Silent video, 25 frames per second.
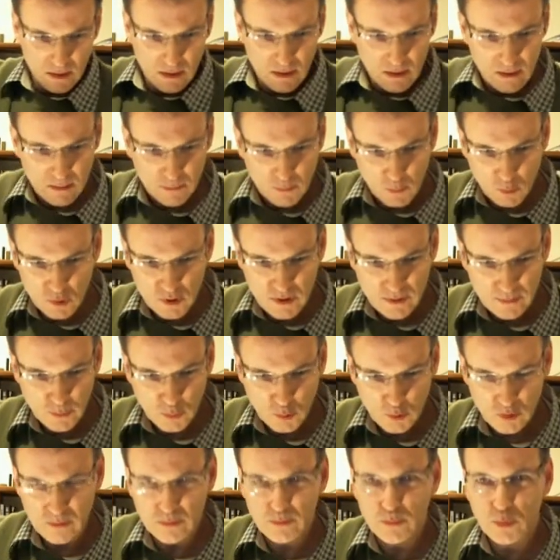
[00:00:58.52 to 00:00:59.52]
most
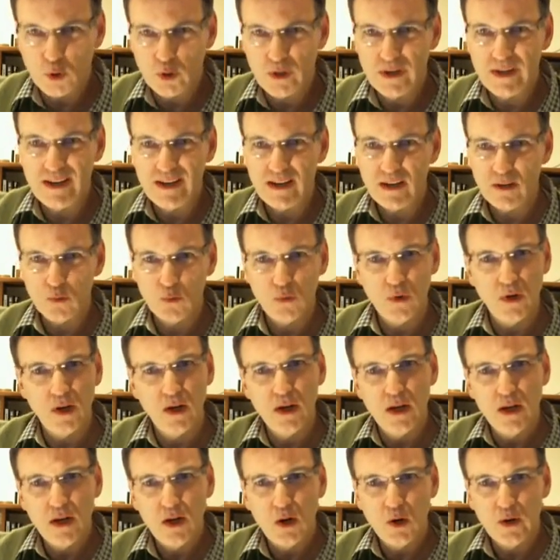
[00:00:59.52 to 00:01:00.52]
important point here.
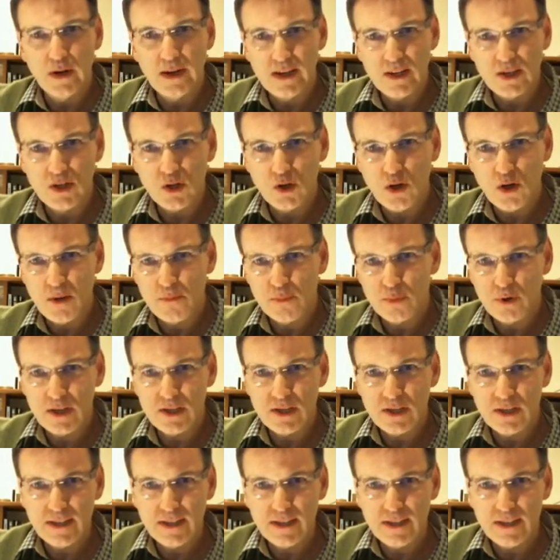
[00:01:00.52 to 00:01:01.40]
Okay, so I'm pressing